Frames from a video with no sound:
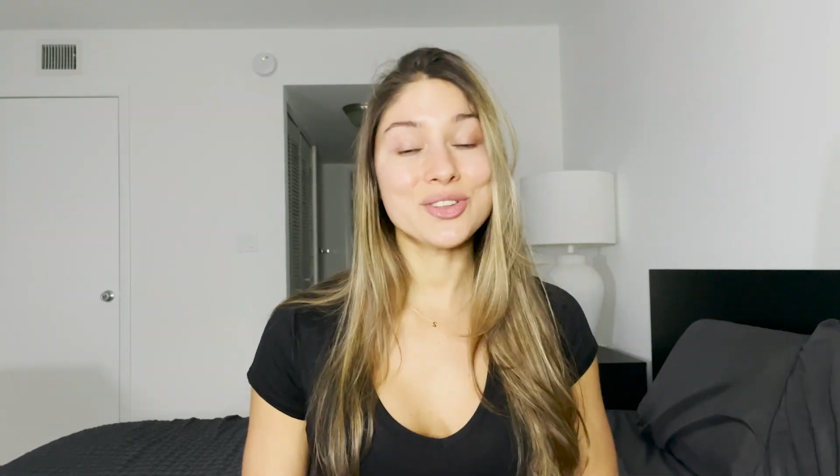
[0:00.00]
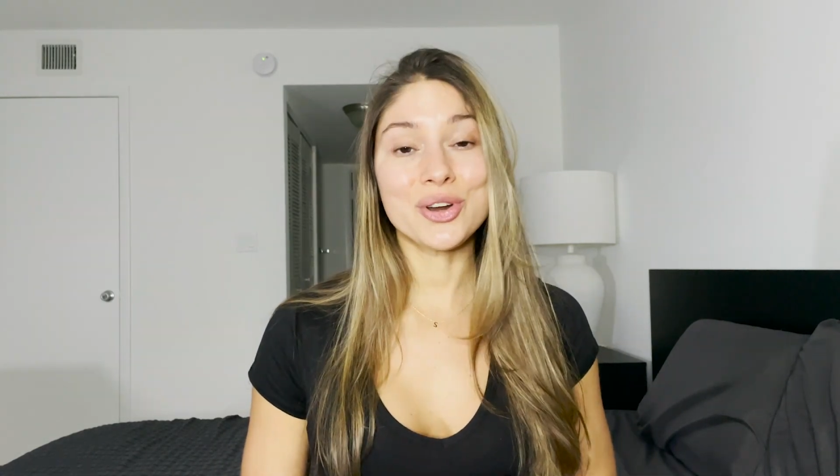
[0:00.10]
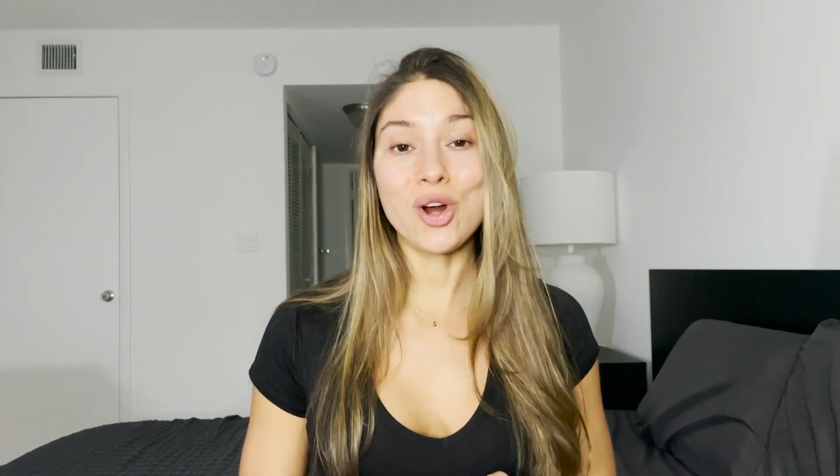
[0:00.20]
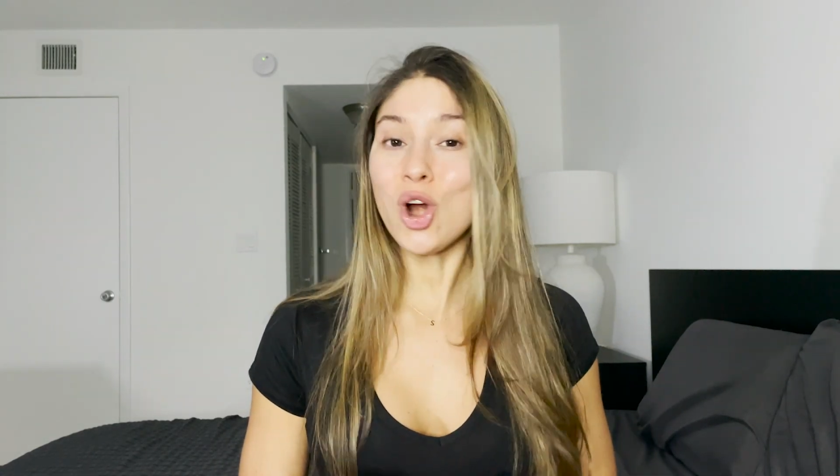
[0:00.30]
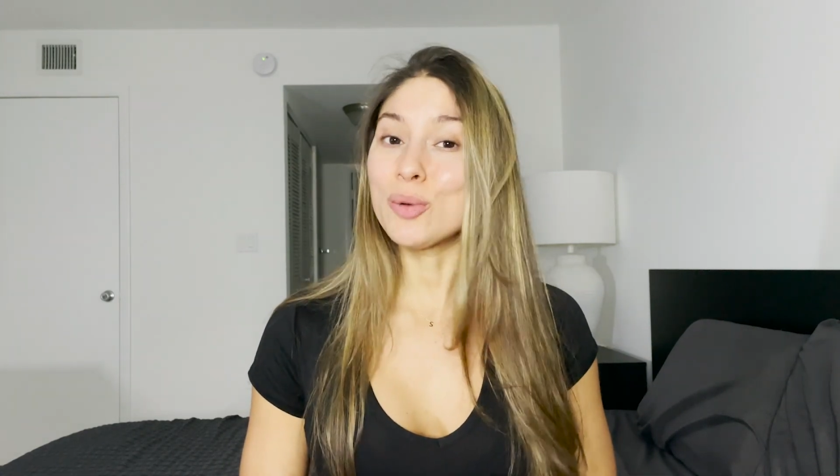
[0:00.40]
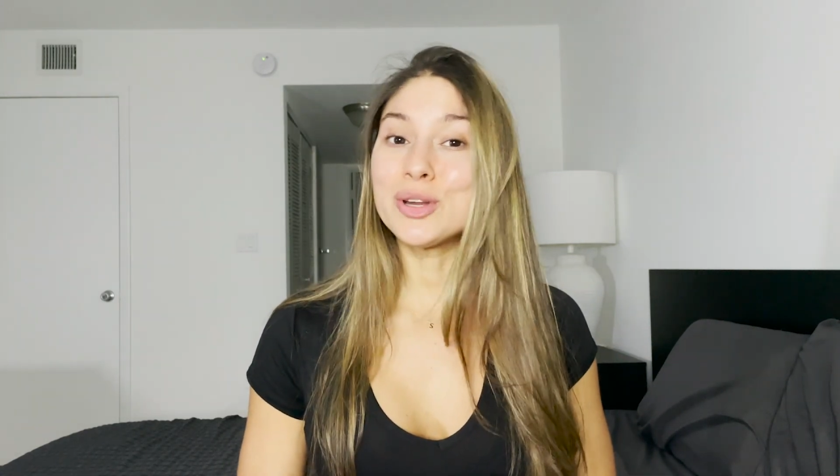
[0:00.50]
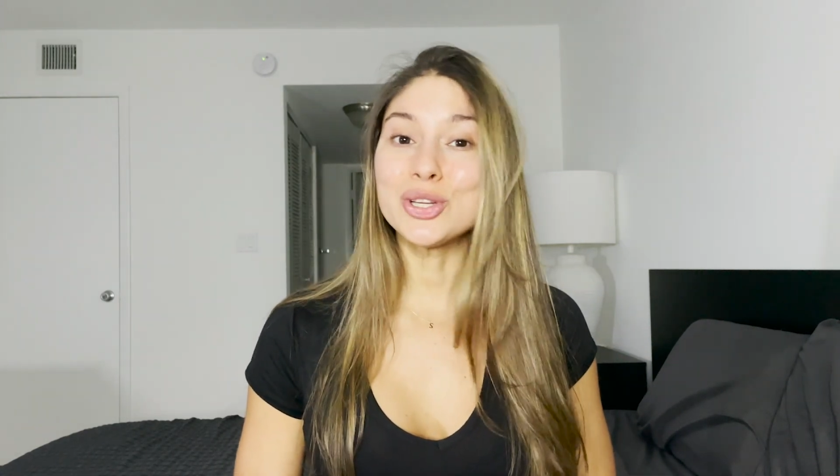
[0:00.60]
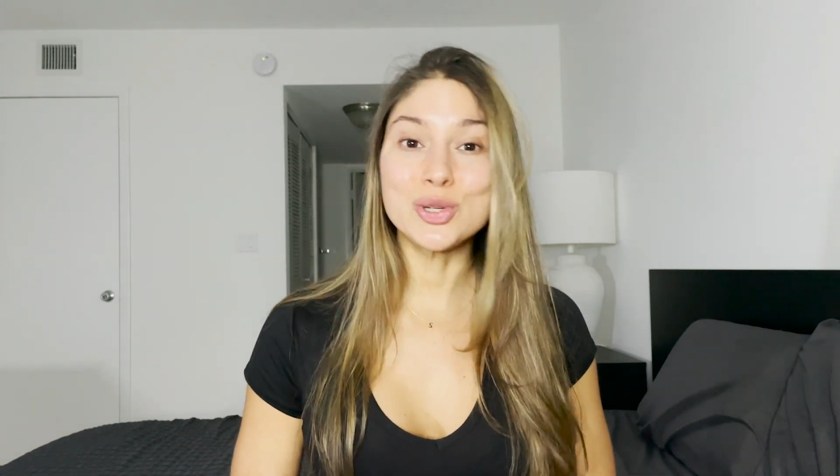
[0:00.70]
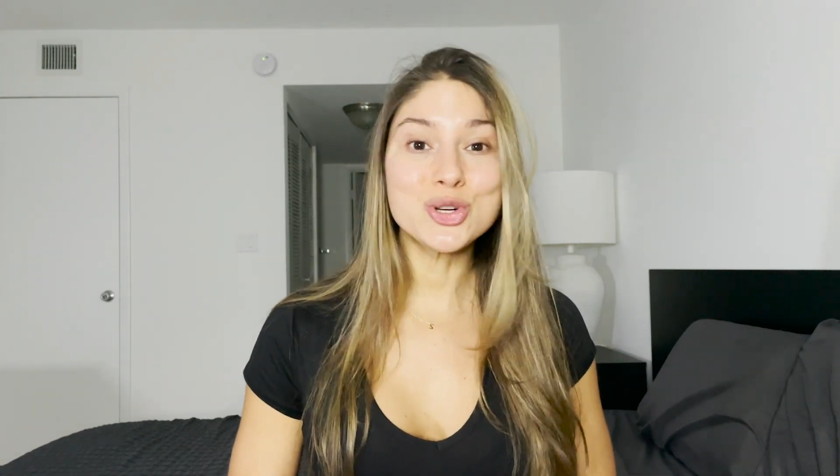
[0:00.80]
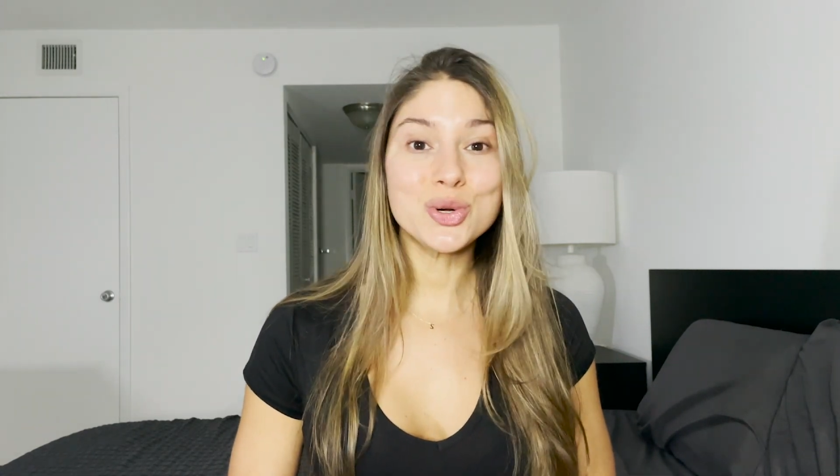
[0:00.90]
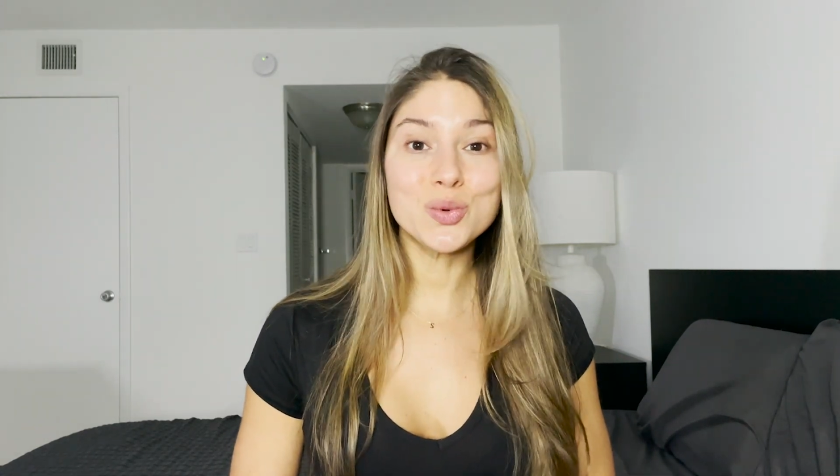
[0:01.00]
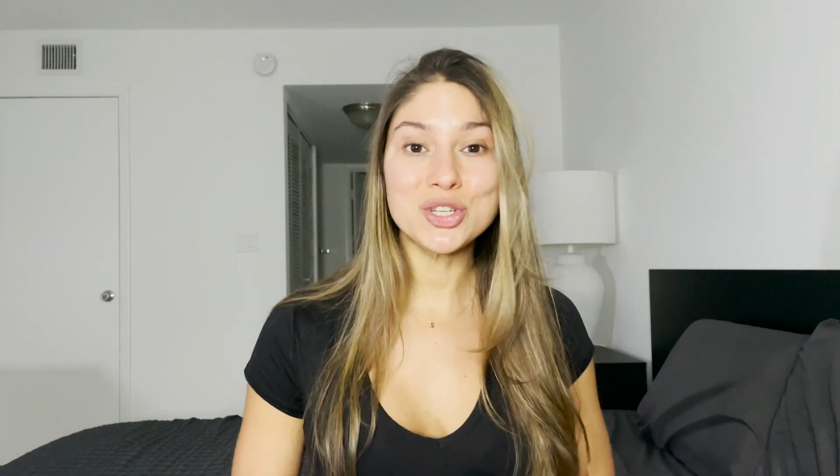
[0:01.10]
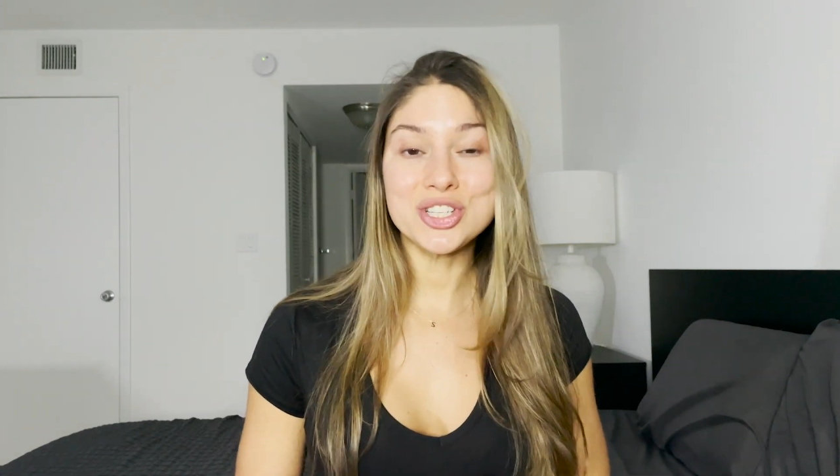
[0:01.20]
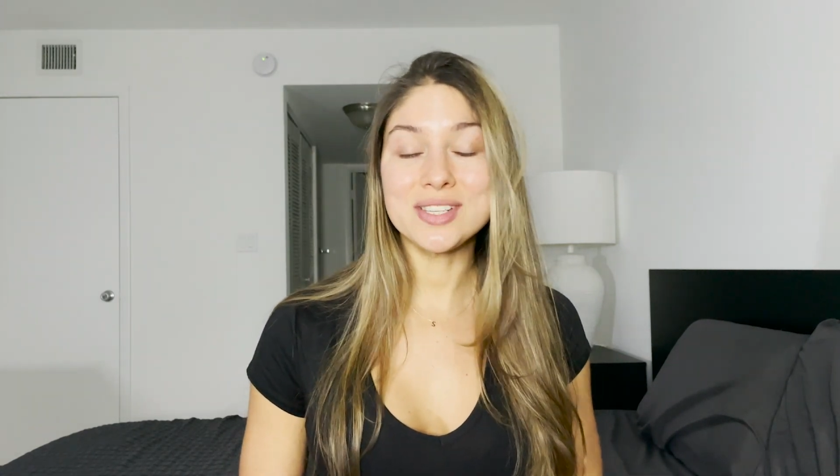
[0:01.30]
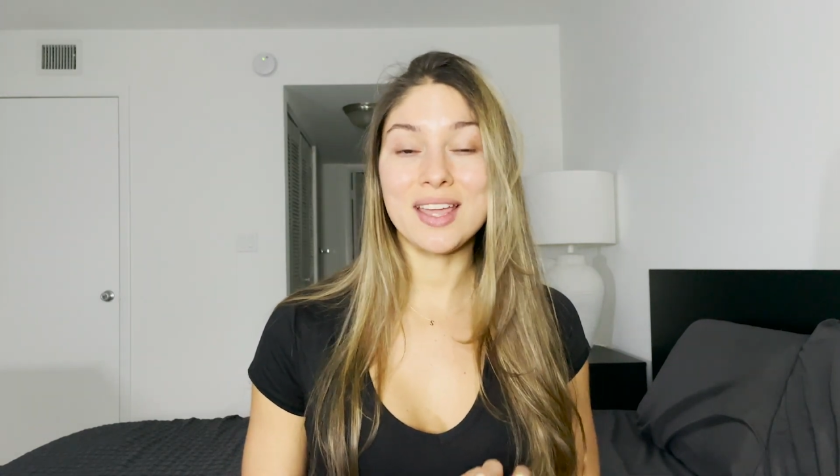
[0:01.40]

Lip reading: They're carbon neutral, which is